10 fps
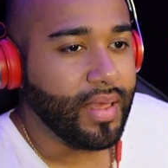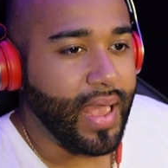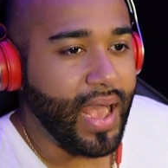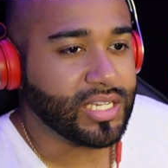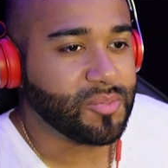
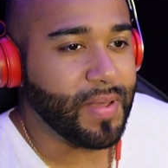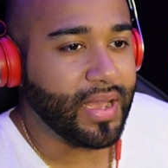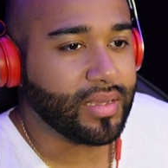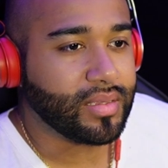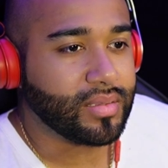
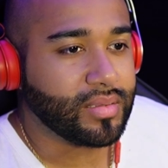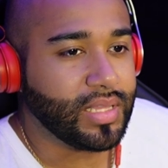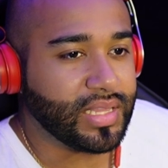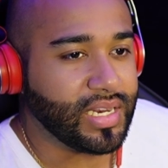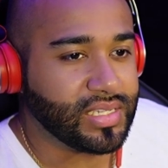aspect
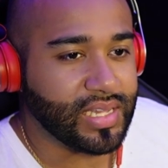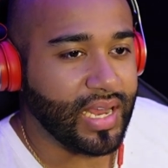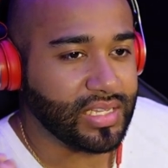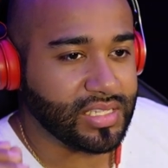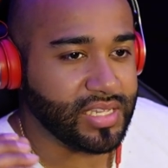that they
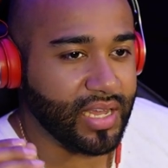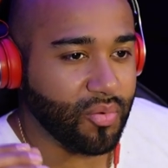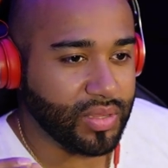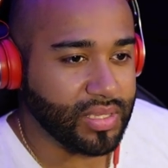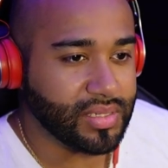decided to take
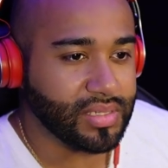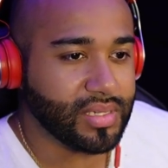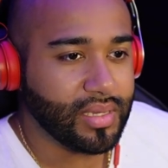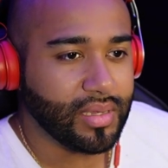with this?